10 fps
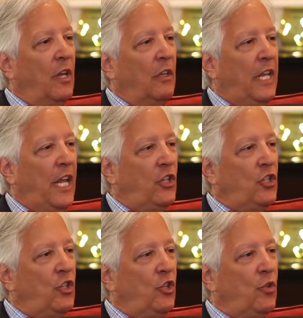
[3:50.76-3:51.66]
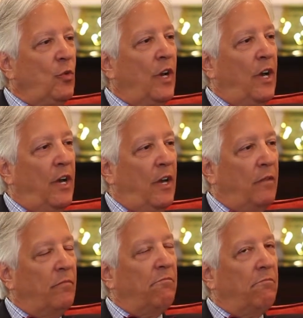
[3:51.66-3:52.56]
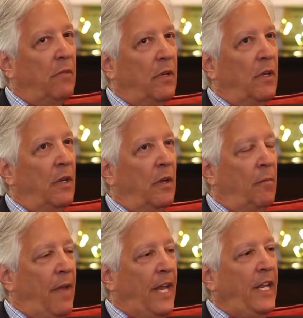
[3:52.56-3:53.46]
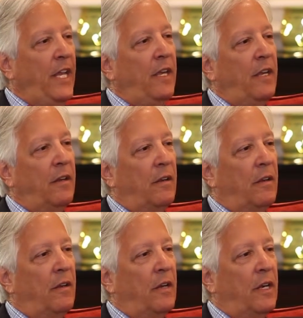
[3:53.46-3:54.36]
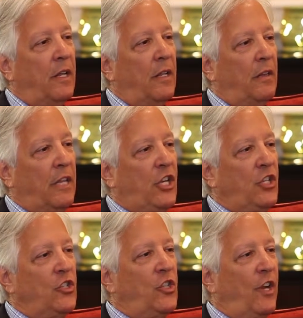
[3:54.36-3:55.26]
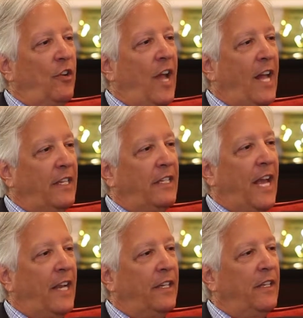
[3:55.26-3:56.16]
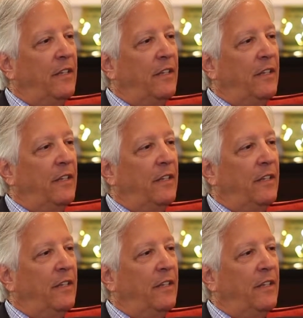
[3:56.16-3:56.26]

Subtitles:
leads to many lesions that are not detected.